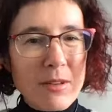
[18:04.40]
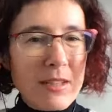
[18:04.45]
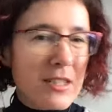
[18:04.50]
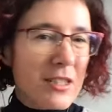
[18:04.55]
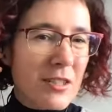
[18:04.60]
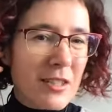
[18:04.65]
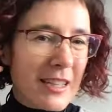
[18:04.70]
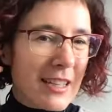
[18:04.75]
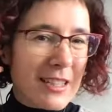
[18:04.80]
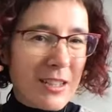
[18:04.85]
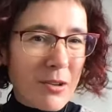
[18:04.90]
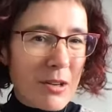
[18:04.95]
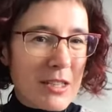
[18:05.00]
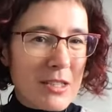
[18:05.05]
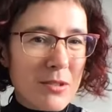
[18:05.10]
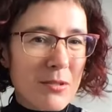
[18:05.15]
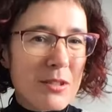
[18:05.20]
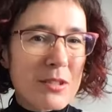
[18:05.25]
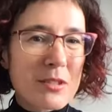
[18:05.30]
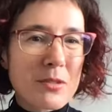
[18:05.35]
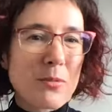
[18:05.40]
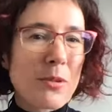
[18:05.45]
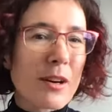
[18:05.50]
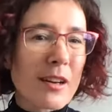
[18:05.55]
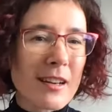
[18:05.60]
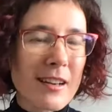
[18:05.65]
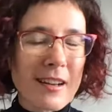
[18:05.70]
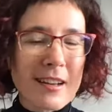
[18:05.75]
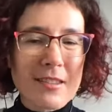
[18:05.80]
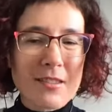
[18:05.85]
going to it, it's going to
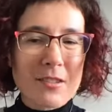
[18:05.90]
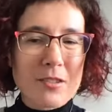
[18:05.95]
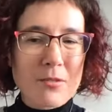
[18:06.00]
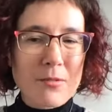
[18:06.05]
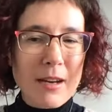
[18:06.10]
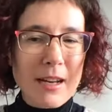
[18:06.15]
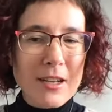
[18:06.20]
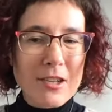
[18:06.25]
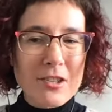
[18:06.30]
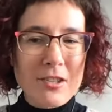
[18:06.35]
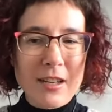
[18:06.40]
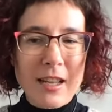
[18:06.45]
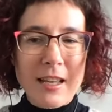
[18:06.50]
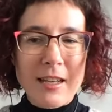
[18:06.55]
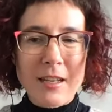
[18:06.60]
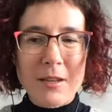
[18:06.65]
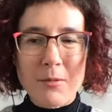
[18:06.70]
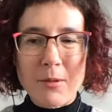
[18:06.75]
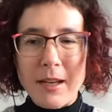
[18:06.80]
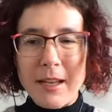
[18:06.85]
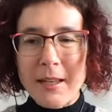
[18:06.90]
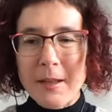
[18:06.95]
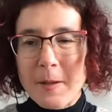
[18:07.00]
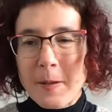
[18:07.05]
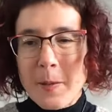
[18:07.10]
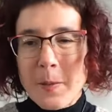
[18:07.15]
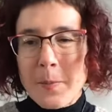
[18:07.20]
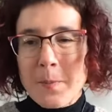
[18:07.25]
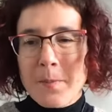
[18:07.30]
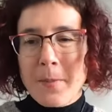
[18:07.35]
work in either direction anyway.
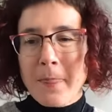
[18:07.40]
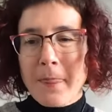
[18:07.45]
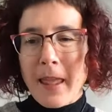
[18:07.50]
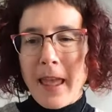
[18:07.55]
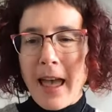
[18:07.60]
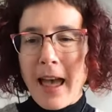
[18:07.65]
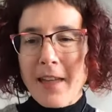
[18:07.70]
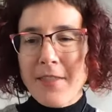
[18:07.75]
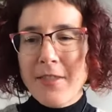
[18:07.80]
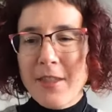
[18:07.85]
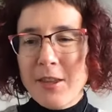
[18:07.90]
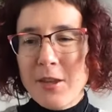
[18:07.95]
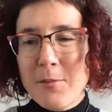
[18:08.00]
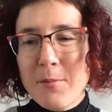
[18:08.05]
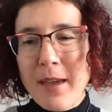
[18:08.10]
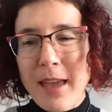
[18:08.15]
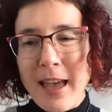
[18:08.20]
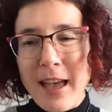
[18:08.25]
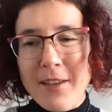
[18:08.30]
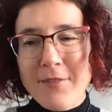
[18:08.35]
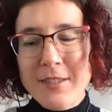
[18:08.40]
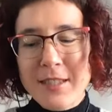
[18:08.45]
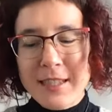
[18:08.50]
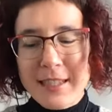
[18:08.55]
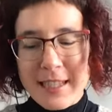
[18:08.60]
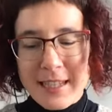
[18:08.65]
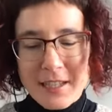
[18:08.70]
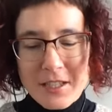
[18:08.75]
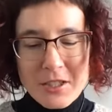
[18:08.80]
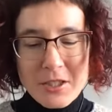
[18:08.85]
Kathy, you may have to
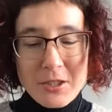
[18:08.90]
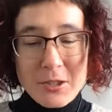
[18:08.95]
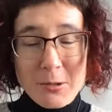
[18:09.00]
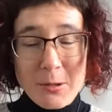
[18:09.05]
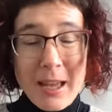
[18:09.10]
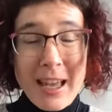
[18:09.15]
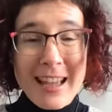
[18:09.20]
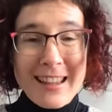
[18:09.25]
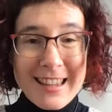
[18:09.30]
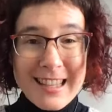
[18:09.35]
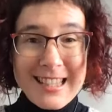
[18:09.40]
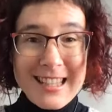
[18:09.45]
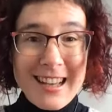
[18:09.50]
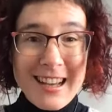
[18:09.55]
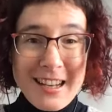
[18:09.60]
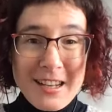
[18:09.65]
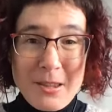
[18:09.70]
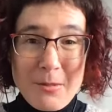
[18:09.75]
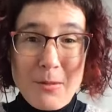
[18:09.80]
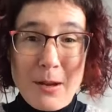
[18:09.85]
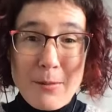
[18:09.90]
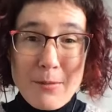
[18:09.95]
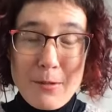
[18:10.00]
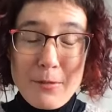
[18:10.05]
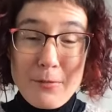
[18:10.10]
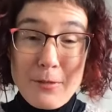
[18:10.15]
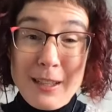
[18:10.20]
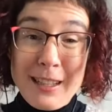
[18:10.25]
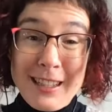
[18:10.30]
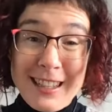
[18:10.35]
knit two. That's kind of the way we're
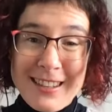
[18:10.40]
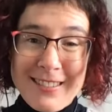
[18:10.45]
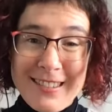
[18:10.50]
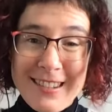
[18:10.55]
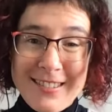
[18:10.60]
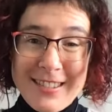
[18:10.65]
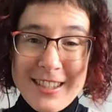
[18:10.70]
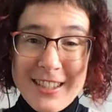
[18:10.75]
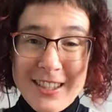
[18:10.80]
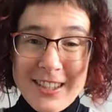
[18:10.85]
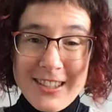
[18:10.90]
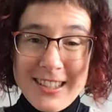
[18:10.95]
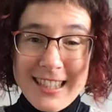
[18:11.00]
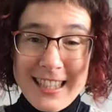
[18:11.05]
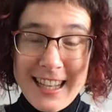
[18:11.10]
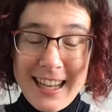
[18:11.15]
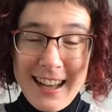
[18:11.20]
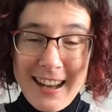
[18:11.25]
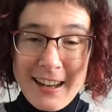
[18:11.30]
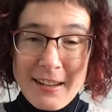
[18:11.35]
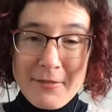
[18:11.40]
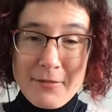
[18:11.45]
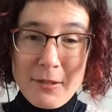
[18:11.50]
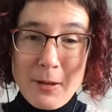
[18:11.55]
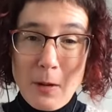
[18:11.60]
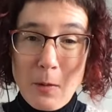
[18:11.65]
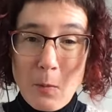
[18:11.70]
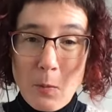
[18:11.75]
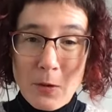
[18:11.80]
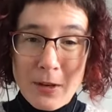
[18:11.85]
feeling around here. It's like I've
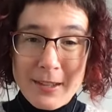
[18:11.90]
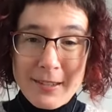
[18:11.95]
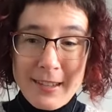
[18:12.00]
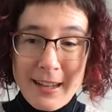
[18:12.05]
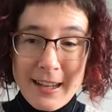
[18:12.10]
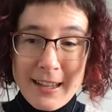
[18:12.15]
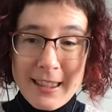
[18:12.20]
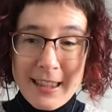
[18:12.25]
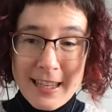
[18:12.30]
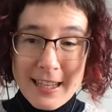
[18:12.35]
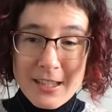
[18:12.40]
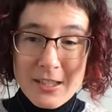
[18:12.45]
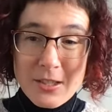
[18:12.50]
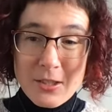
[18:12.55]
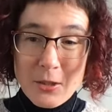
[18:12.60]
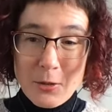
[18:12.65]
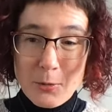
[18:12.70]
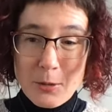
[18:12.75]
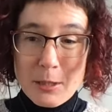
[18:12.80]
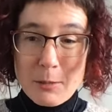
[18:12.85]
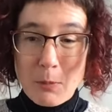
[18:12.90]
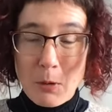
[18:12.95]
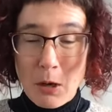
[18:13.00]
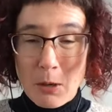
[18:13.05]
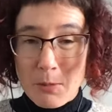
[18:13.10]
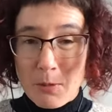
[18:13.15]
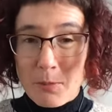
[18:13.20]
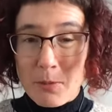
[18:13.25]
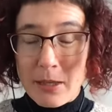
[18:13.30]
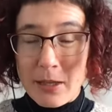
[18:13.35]
knit one. I think Sue is
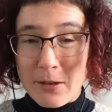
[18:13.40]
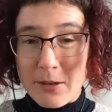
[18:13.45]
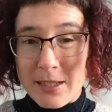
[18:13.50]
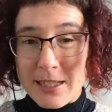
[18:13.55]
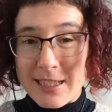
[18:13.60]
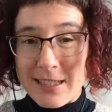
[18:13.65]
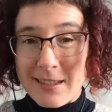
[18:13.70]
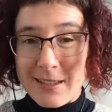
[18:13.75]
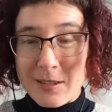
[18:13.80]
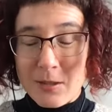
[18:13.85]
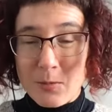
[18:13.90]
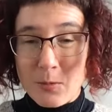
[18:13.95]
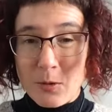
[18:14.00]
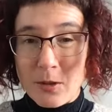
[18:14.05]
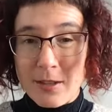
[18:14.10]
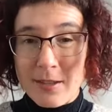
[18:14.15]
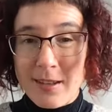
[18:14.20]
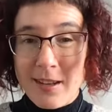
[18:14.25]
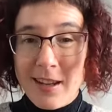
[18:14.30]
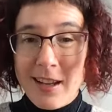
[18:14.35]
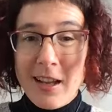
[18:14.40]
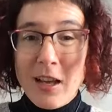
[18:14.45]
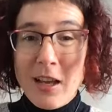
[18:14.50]
probably going to knit one.